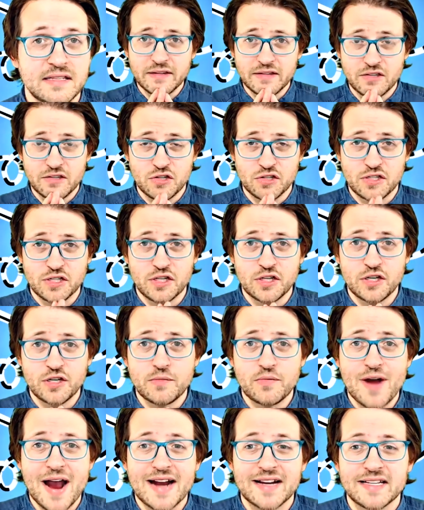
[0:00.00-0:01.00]
It's just a good
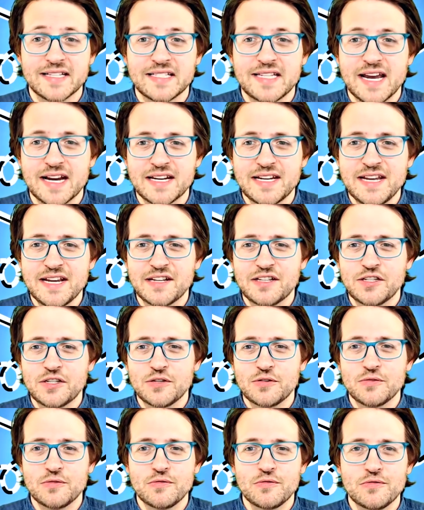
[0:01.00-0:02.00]
practice technique to
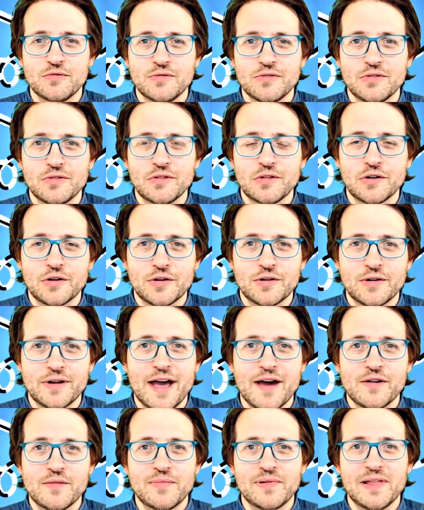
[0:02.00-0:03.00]
learn
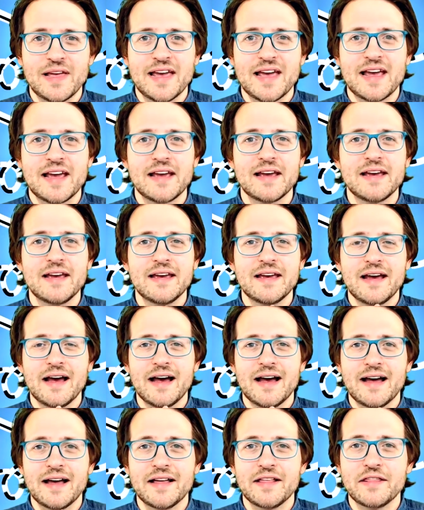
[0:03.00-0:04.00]
how to play
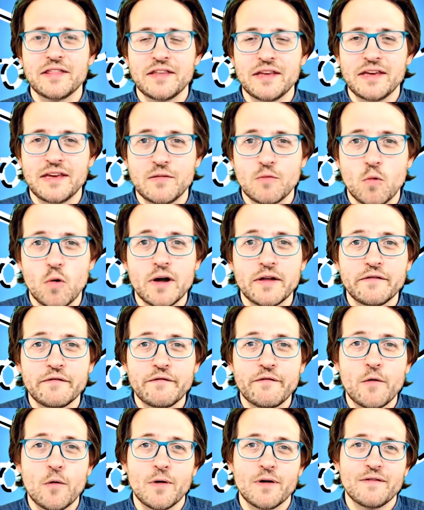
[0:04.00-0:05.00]
uh, the one,
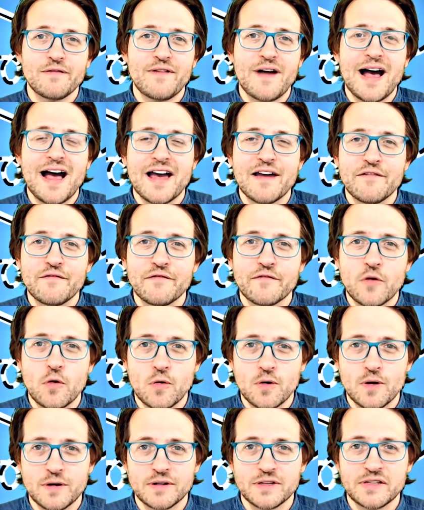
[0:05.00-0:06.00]
four, five
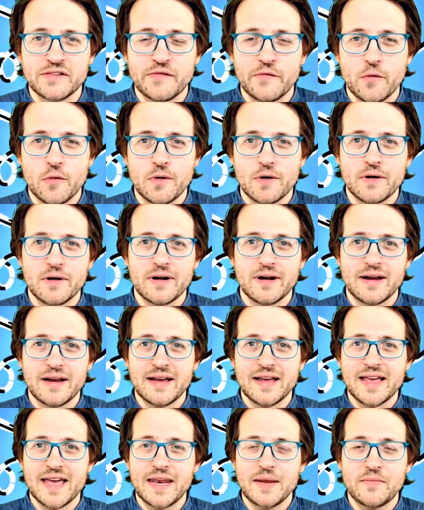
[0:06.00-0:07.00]
chords for uh,
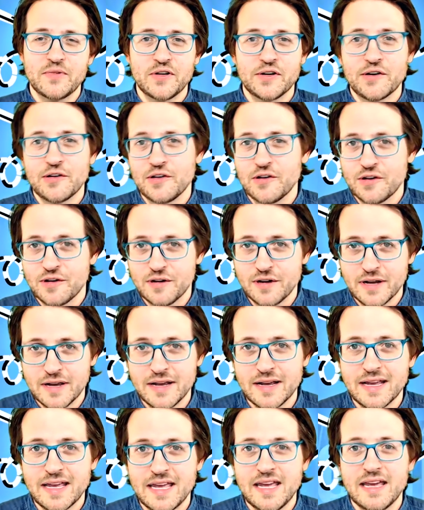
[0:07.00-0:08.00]
any particular
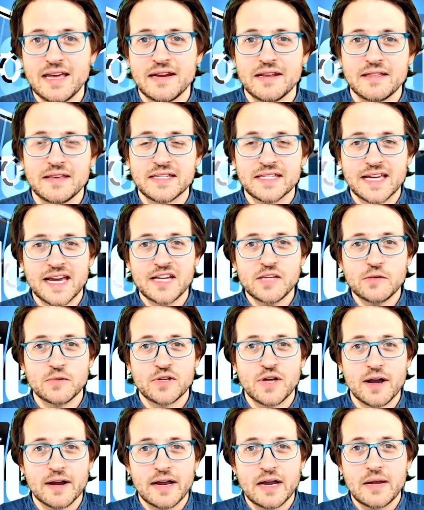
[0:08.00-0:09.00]
key, and in this case we're
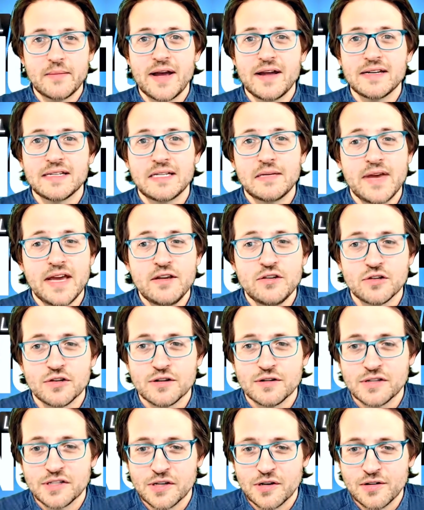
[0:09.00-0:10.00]
talking about D
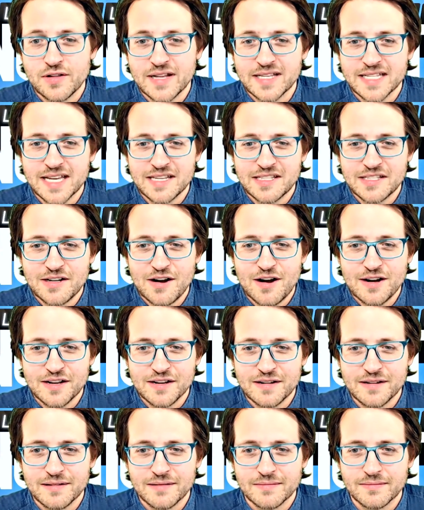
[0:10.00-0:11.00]
major. So let's get
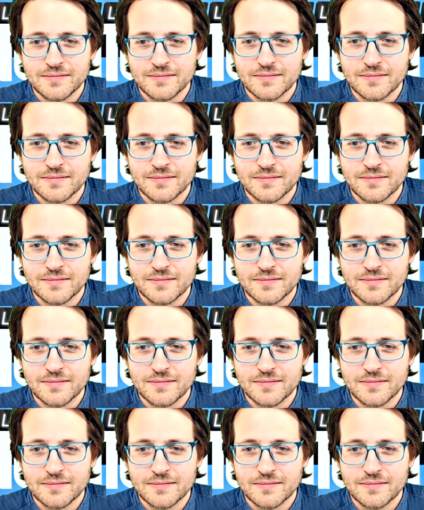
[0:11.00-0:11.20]
started.